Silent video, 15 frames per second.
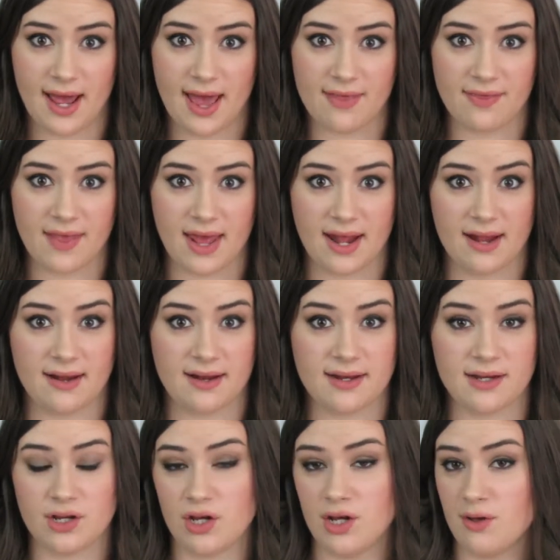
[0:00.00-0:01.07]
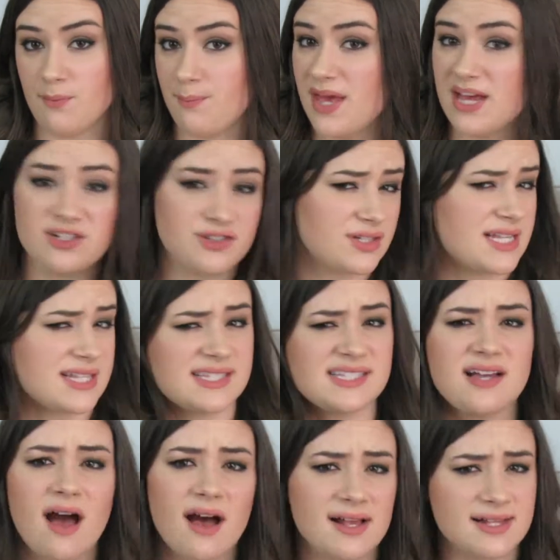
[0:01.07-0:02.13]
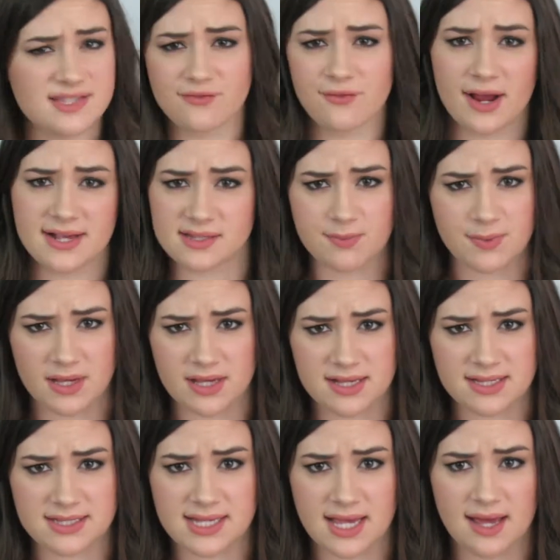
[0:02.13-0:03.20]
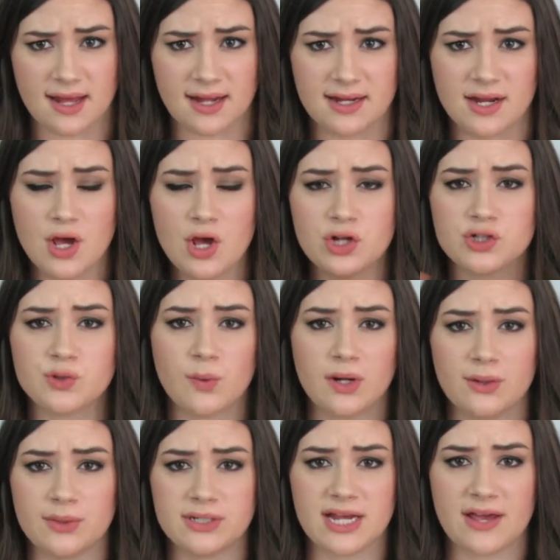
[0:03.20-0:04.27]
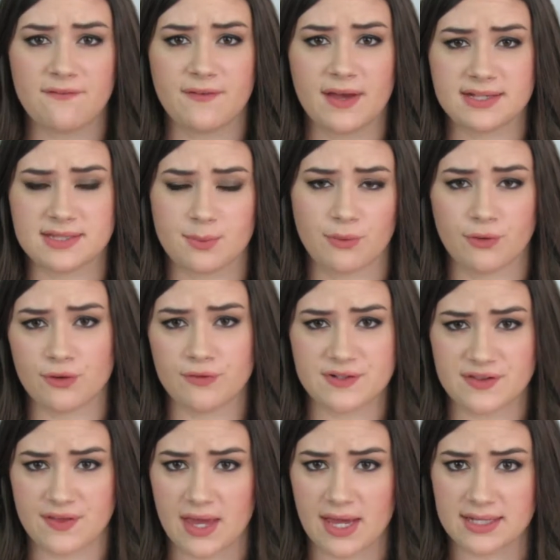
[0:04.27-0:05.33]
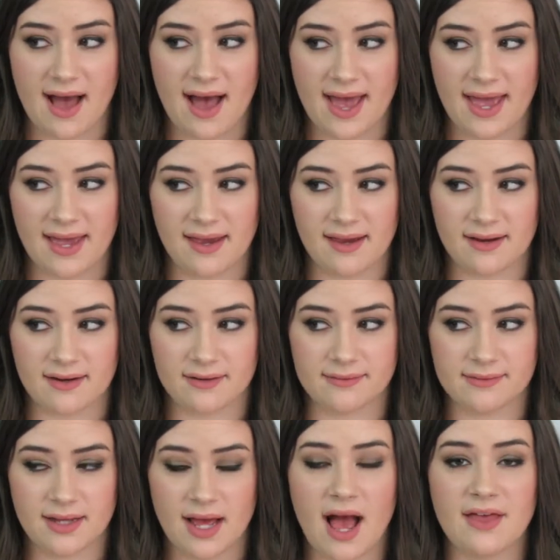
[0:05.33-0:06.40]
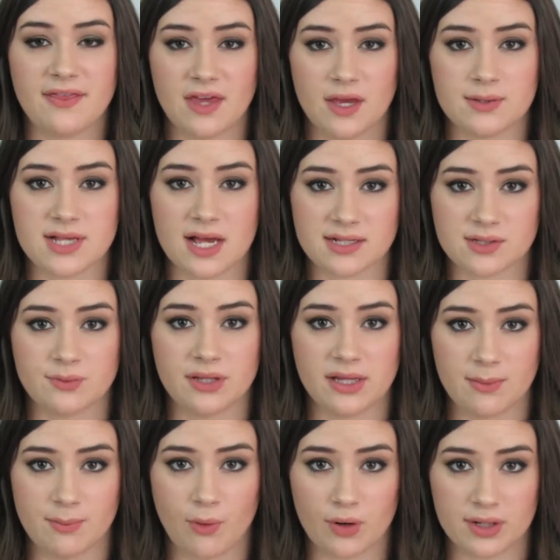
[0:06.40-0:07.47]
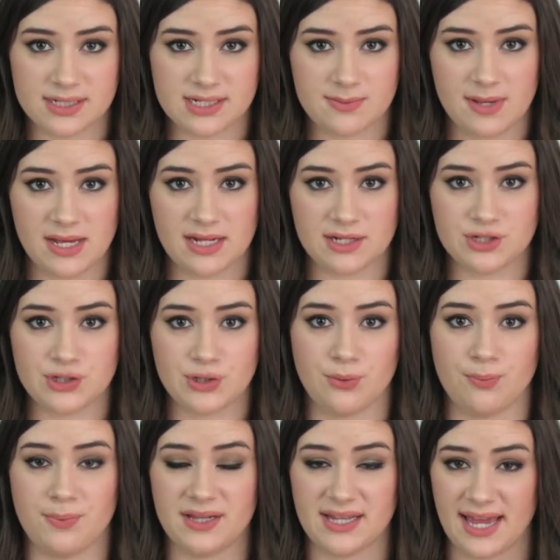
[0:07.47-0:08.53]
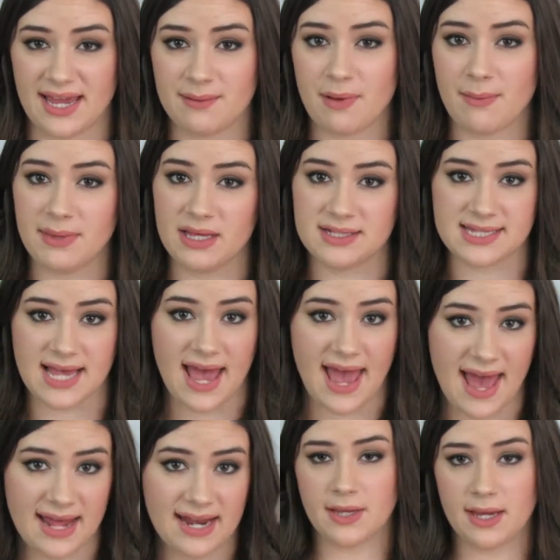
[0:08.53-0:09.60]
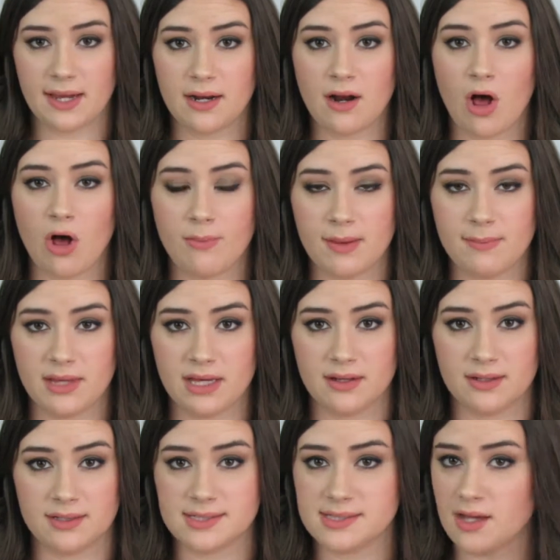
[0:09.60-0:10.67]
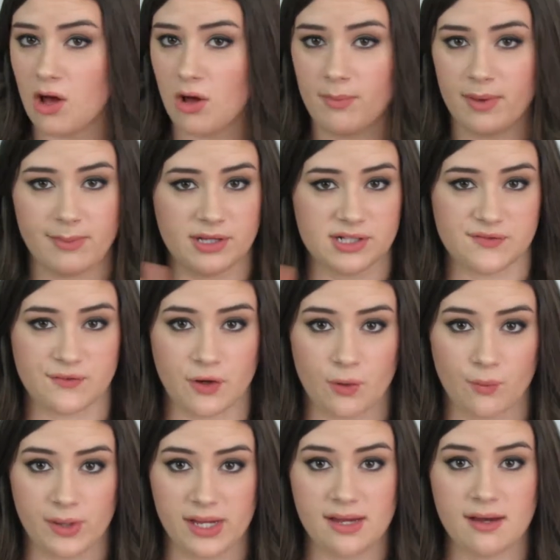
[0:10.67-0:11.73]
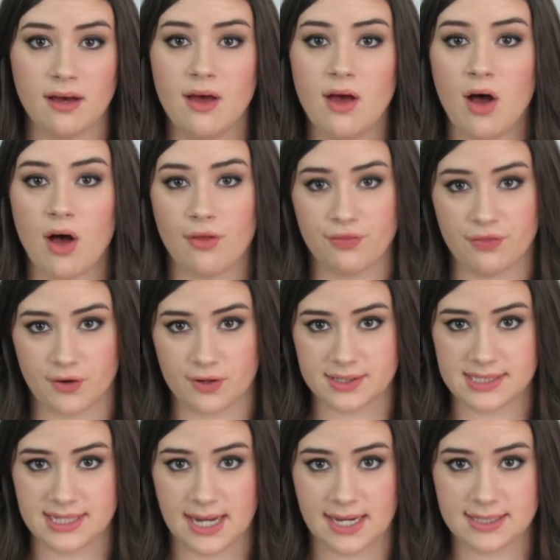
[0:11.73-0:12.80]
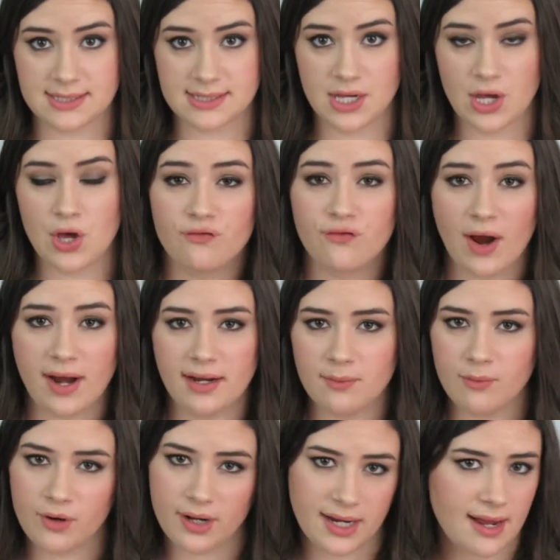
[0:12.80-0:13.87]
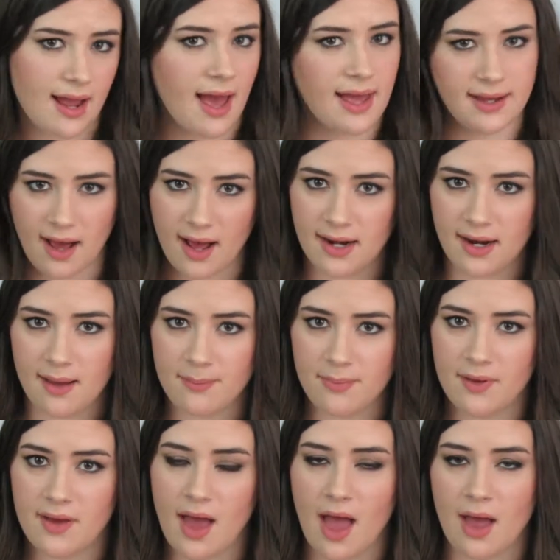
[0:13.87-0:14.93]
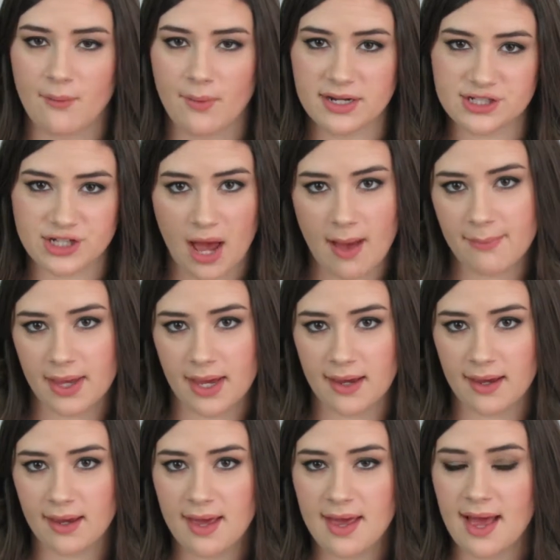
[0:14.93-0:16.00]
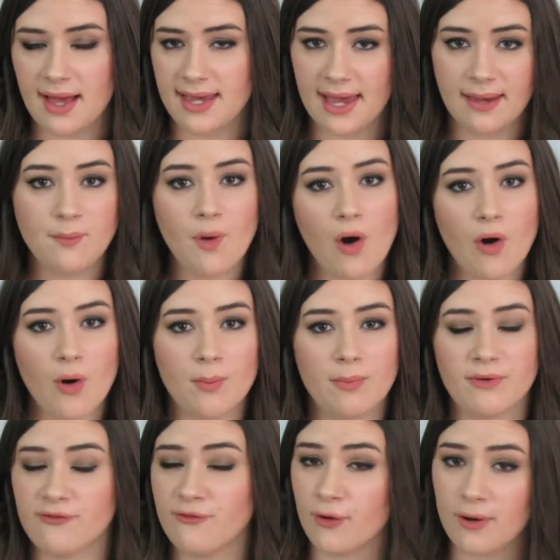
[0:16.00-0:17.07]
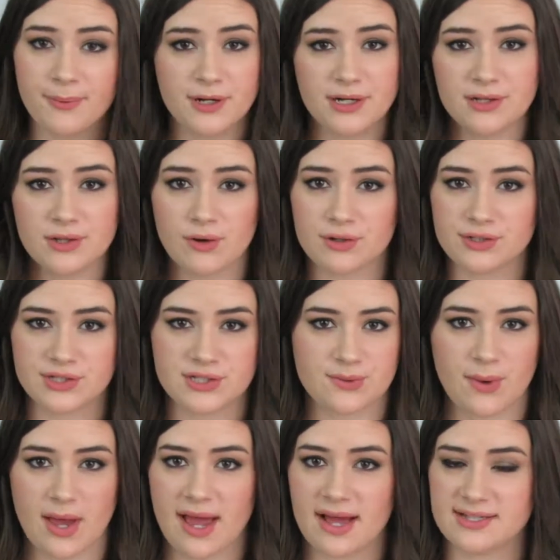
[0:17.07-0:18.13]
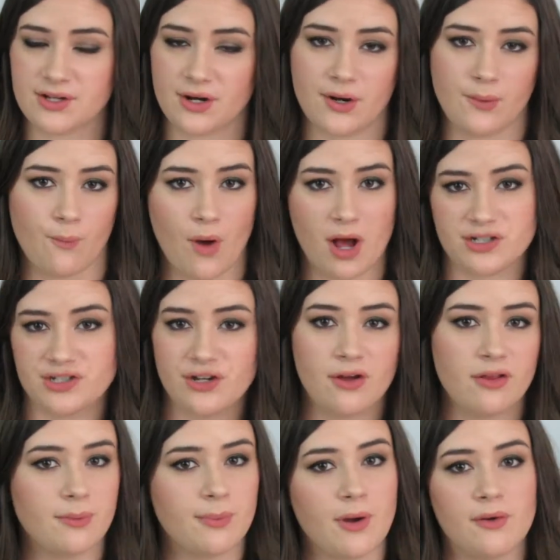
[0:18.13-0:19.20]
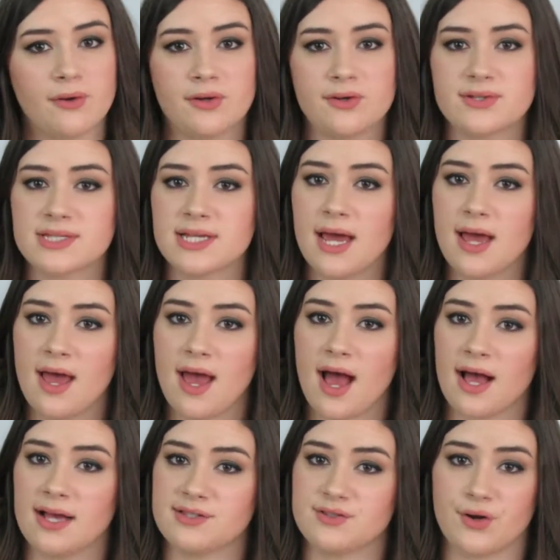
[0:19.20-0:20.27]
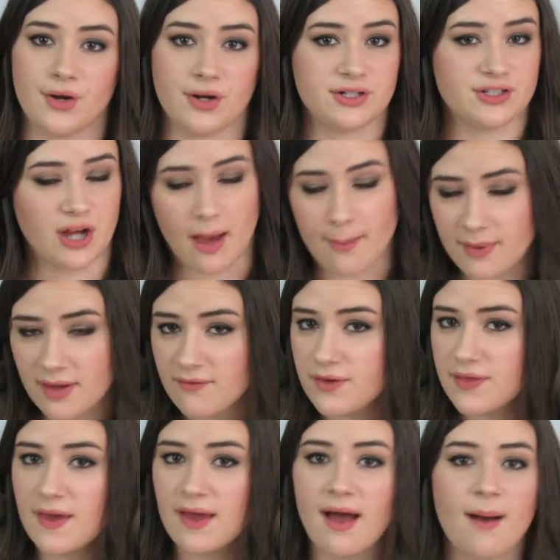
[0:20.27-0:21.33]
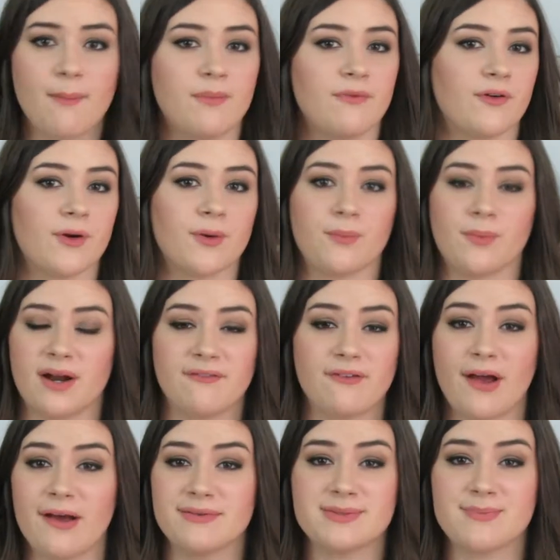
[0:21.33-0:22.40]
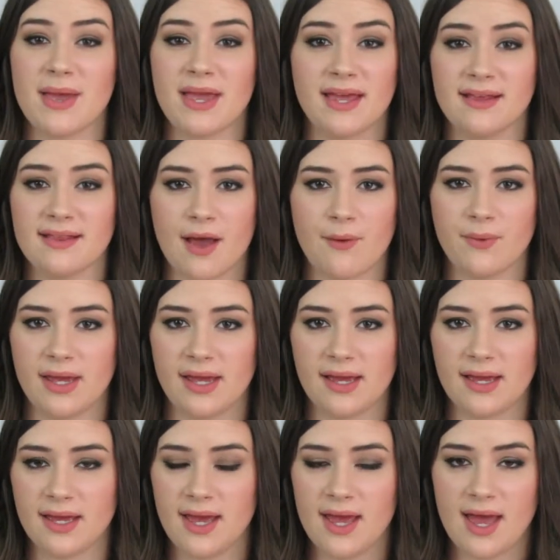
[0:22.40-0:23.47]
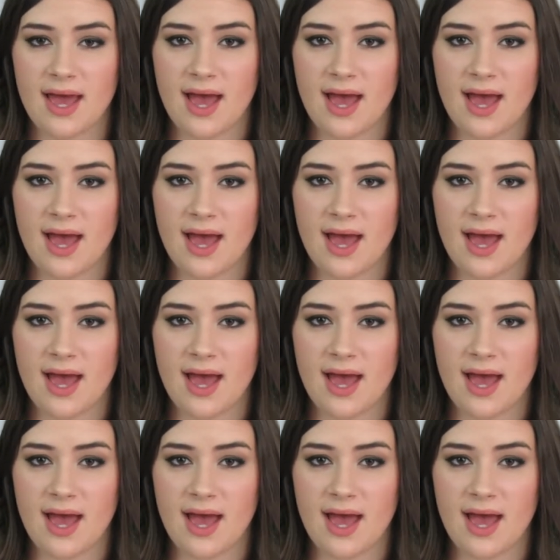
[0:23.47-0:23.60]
And then Pinterest has tons of recipes and 21 Day Fix approved things. I think it was also really important to me to plan my meals ahead. Plan all my meals for a week on Thursdays. Friday morning, I got up, I went shopping, came home. Before putting the groceries away, I started washing all the produce. I started chopping everything up for whatever I was making that week.